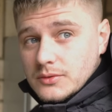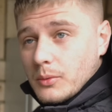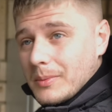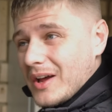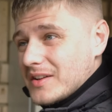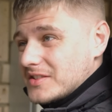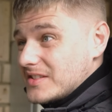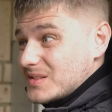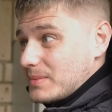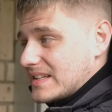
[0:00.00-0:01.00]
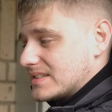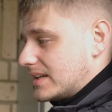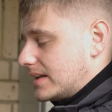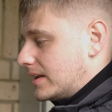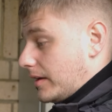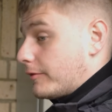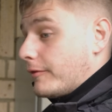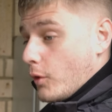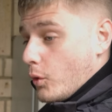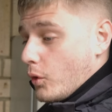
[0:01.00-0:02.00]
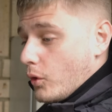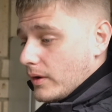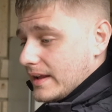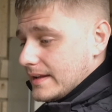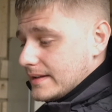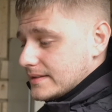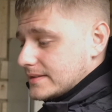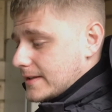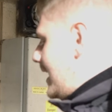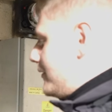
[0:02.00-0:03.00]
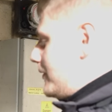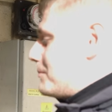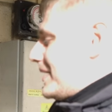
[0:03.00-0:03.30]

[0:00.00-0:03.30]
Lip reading: or persons basically, and 4 is anything